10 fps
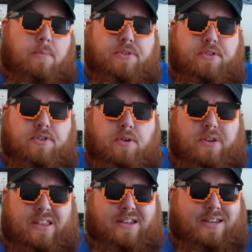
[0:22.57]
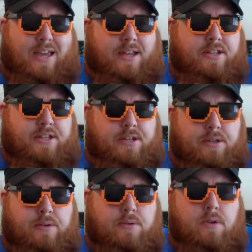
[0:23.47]
Mr. Tony the Dead to
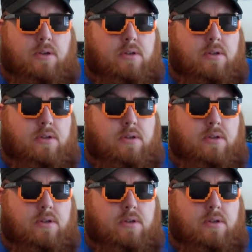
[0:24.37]
do.